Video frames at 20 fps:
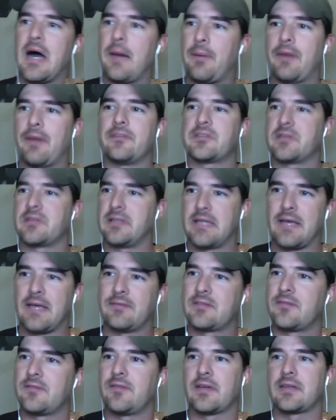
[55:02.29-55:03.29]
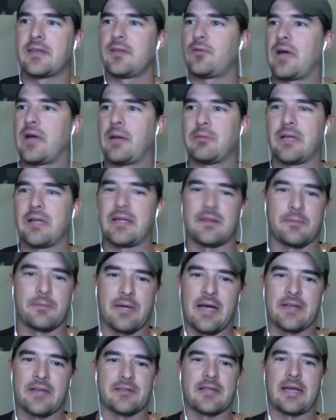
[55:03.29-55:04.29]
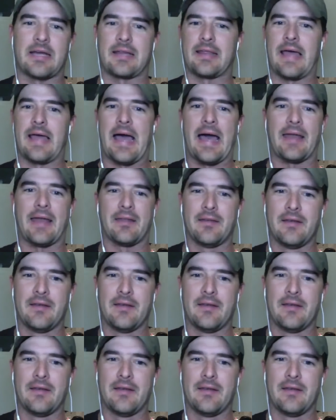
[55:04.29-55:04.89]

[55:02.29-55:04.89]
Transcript: Obviously, Dave Sevigny, Rob Leatham, guys like that.